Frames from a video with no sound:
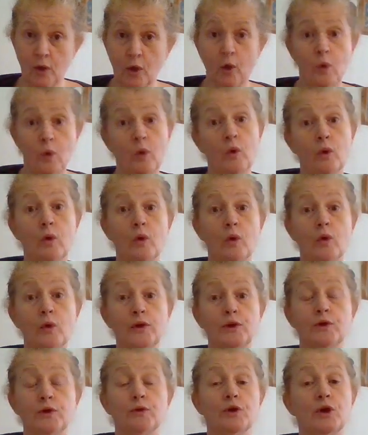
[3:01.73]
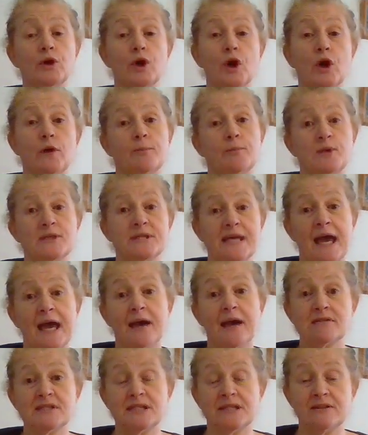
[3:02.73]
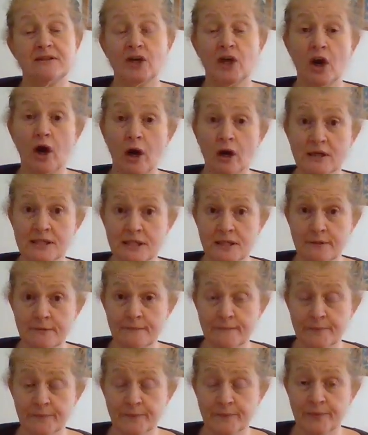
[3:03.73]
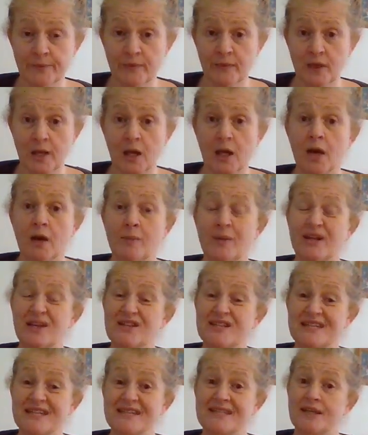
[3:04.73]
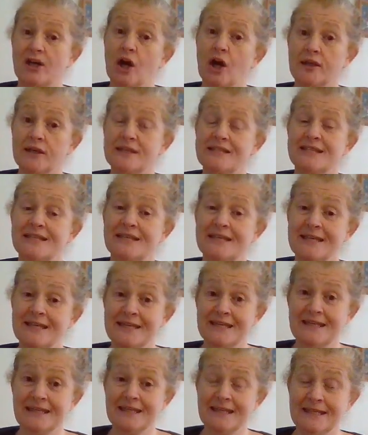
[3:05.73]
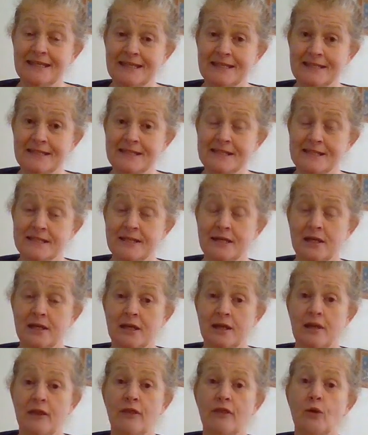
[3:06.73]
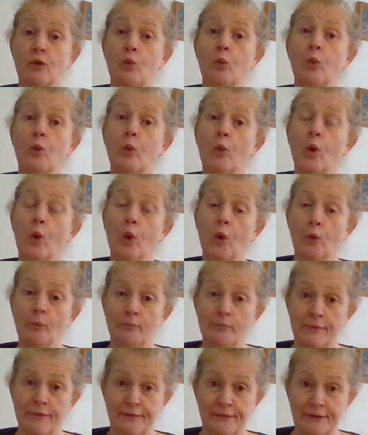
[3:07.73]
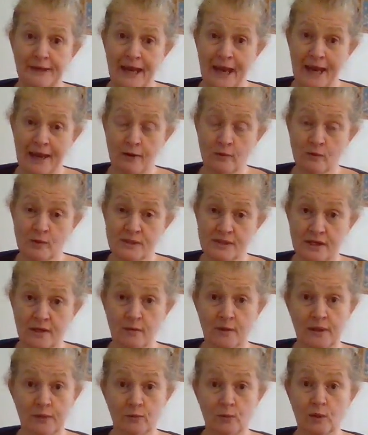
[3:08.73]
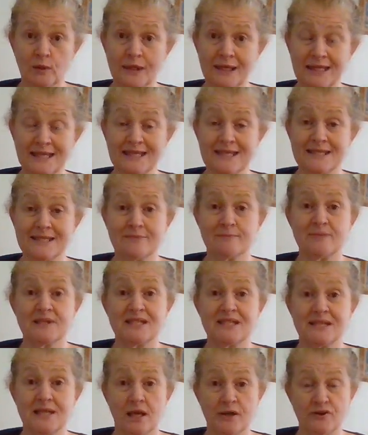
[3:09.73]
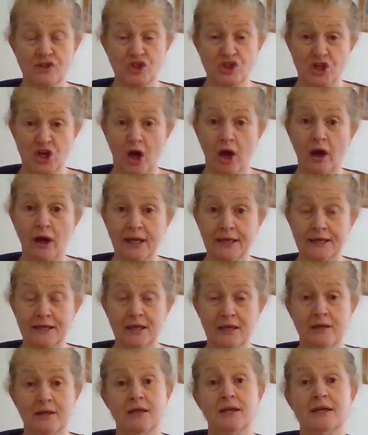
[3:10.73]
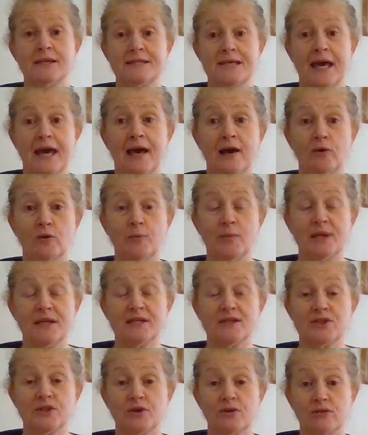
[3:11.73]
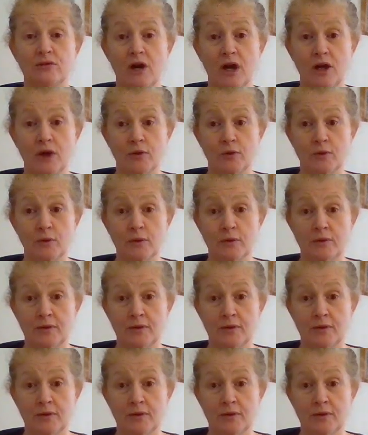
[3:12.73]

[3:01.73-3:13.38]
or you can go and put it out in the garden, because it's going to need the warmth now, so it will need some sunshine to help it to grow.